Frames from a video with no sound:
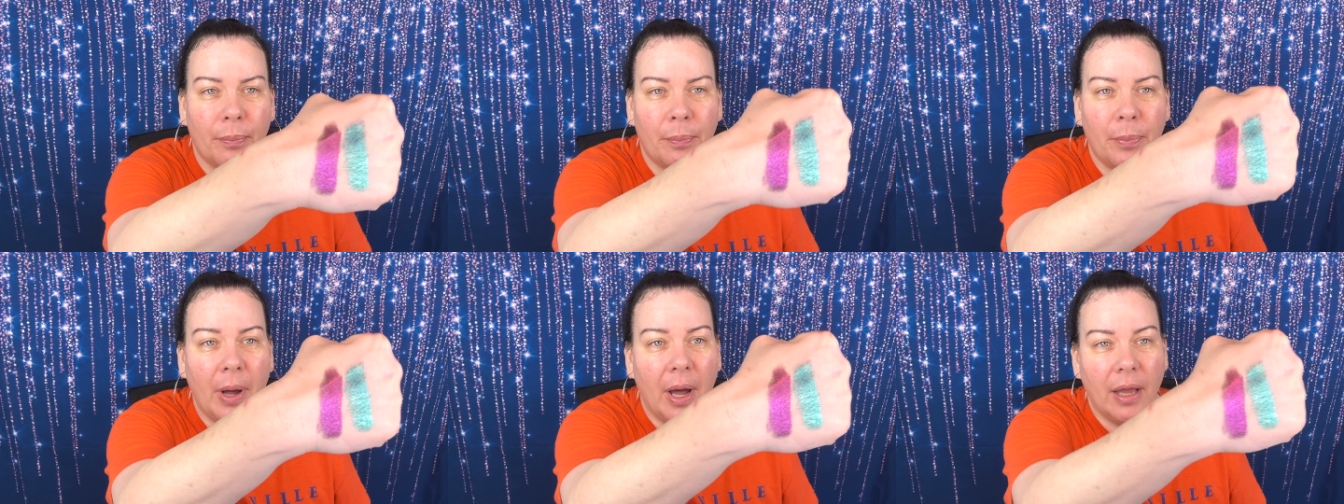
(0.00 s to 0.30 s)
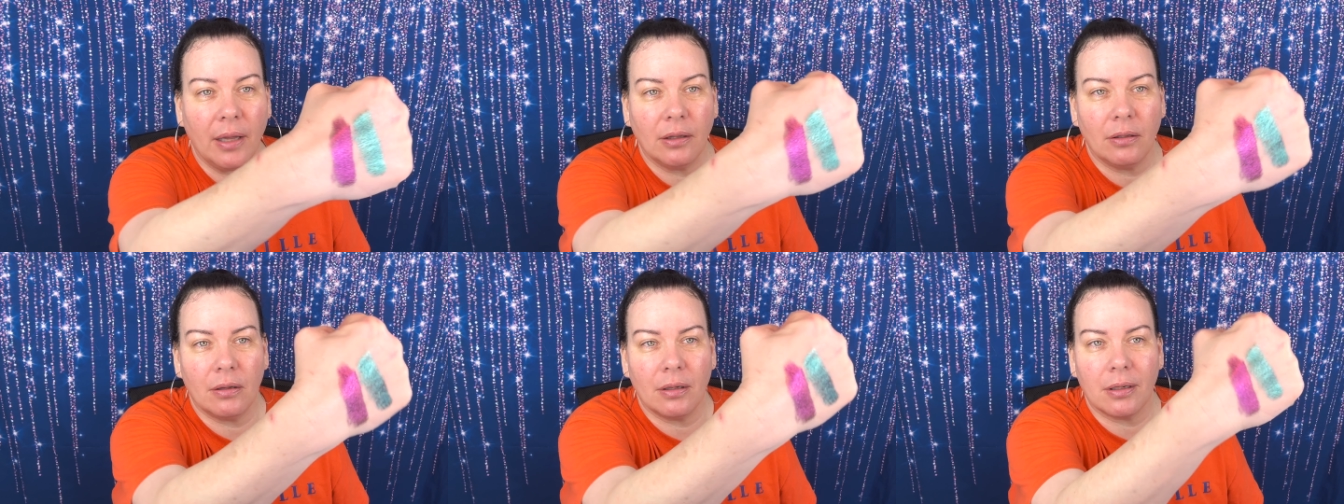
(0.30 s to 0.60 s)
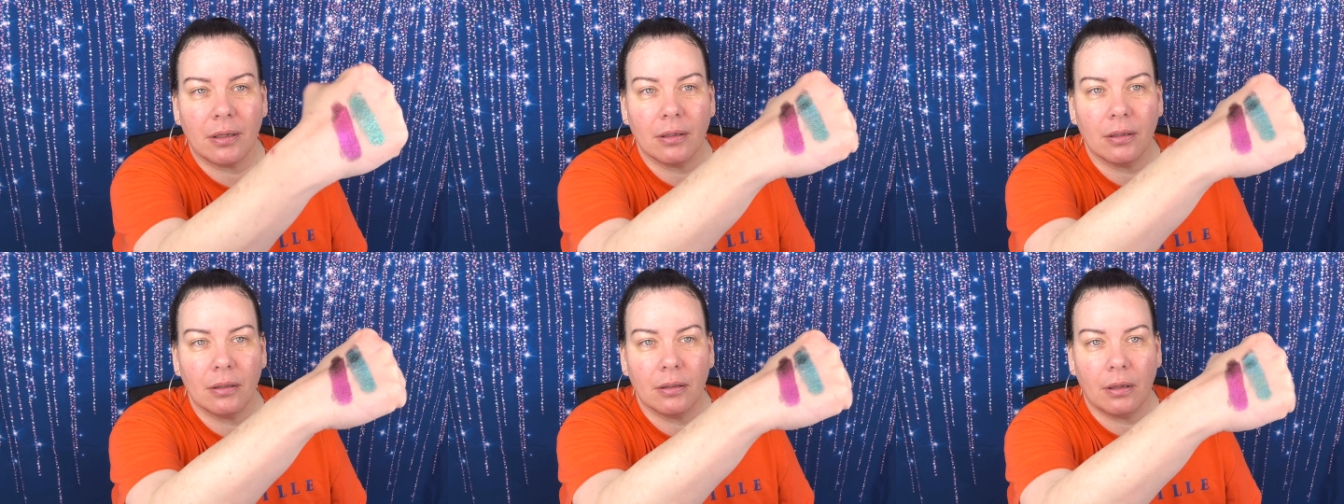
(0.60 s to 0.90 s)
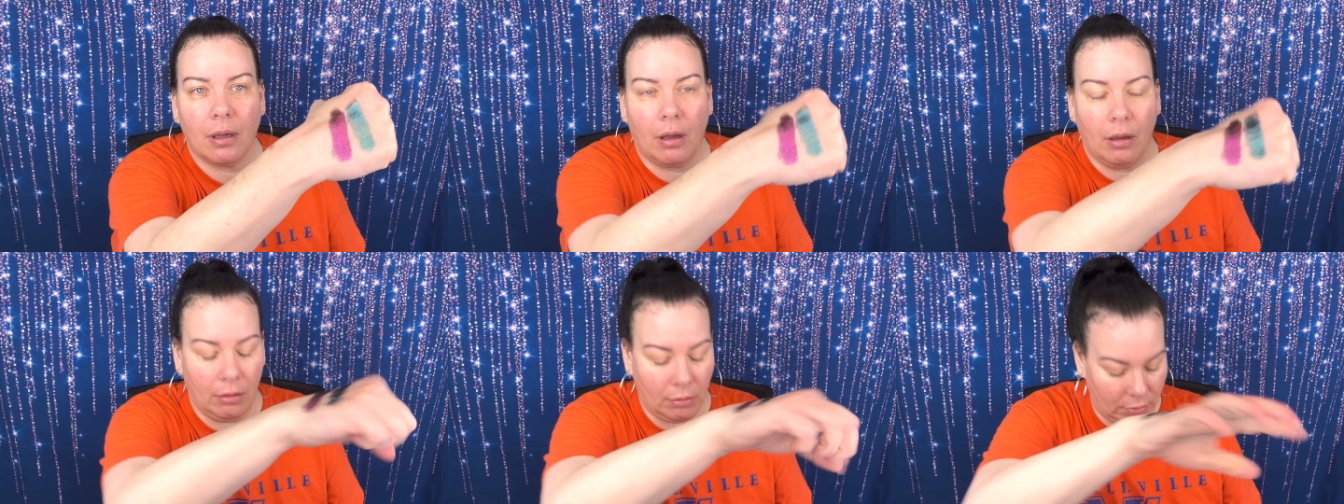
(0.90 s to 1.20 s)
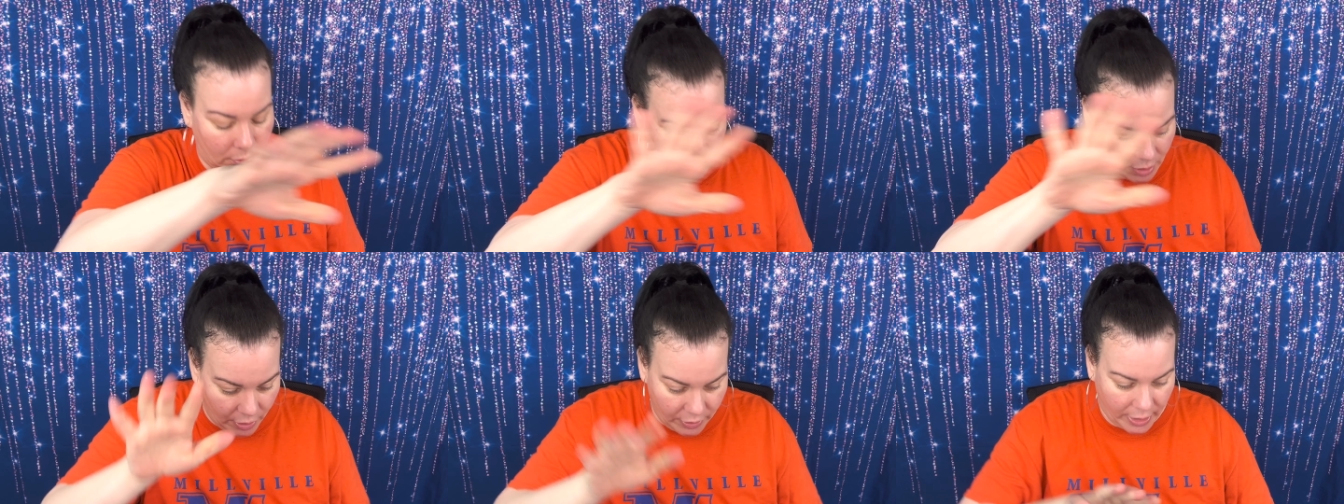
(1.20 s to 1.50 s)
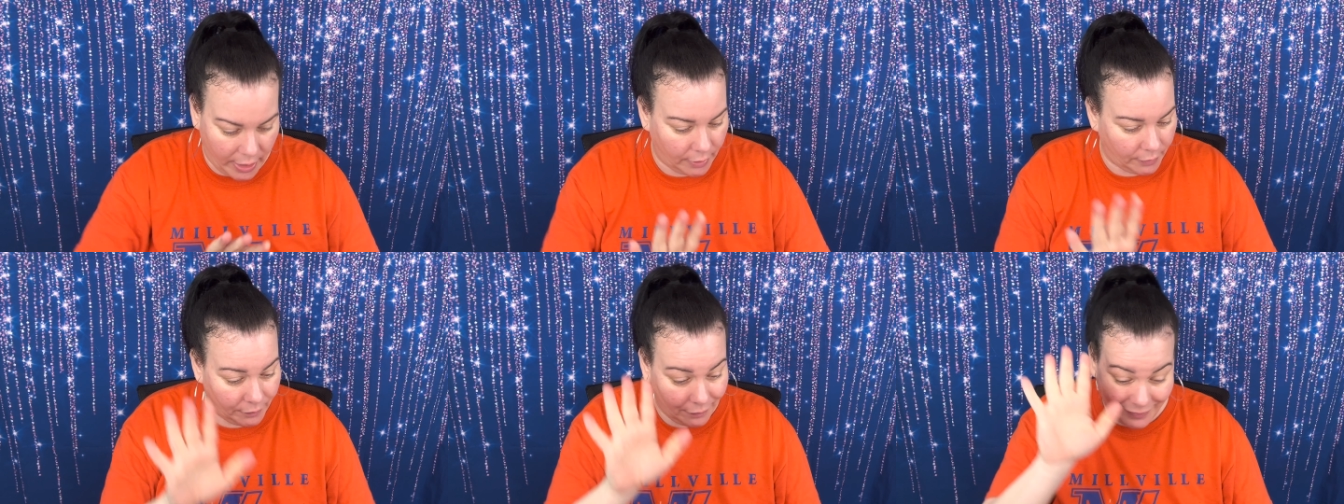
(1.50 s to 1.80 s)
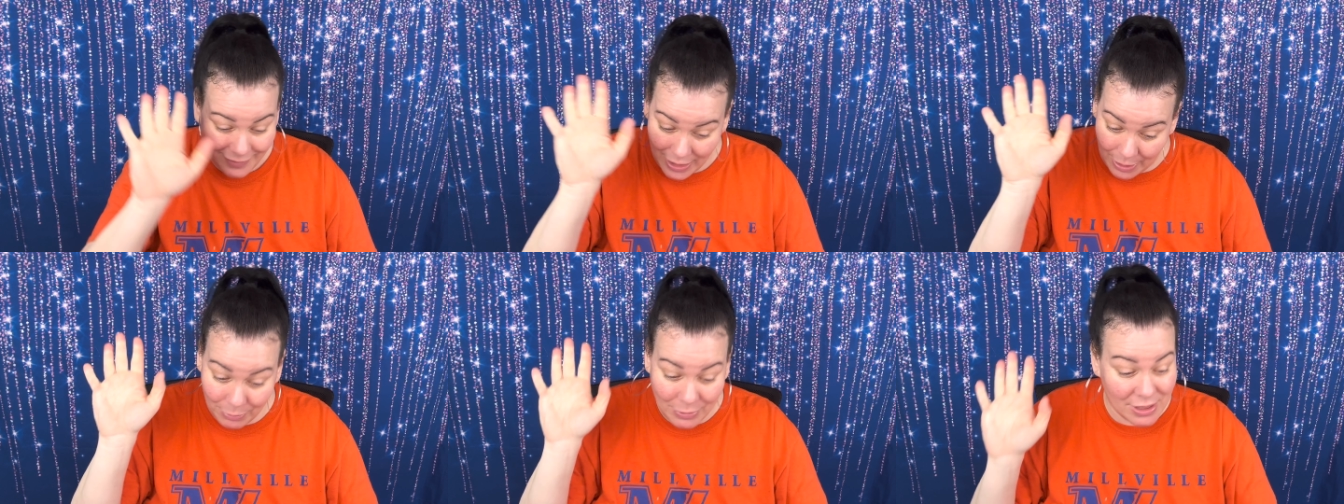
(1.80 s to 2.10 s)
But look, oh, okay,
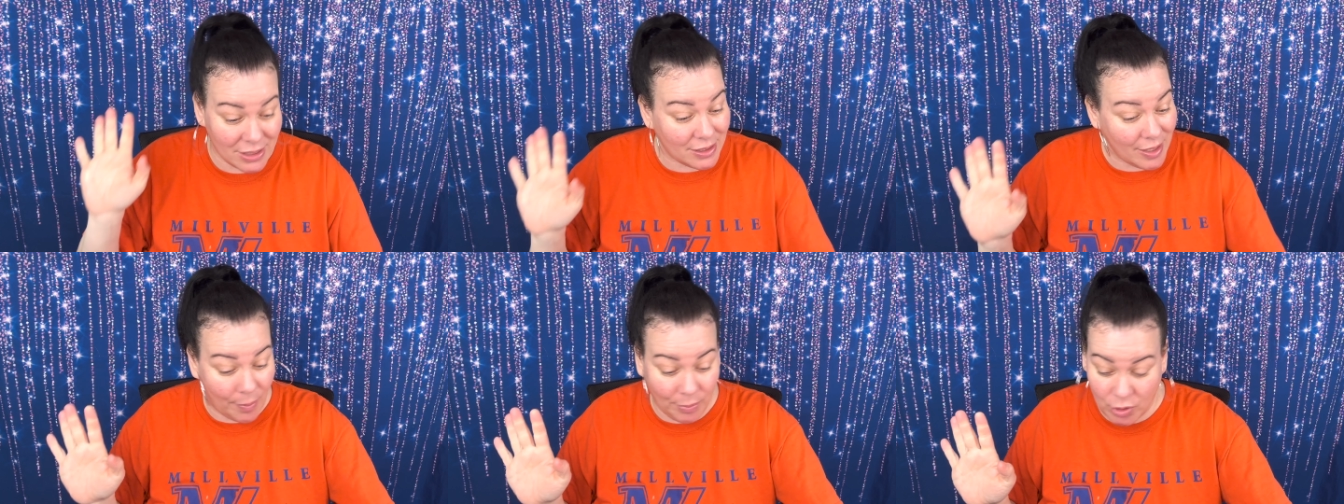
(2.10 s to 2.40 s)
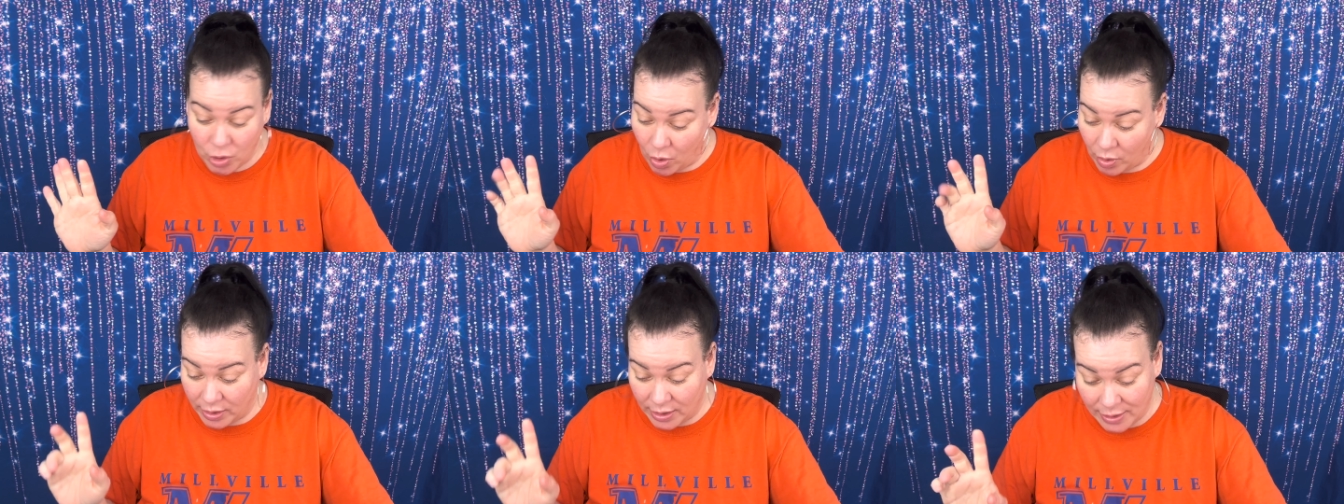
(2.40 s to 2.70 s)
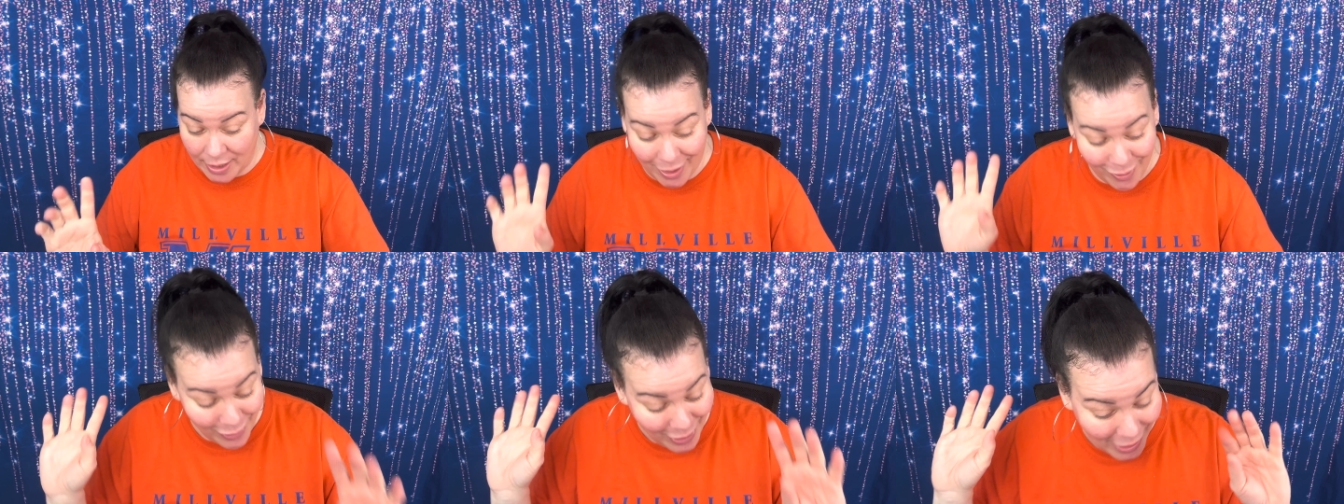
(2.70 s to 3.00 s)
I'm going to stop talking now.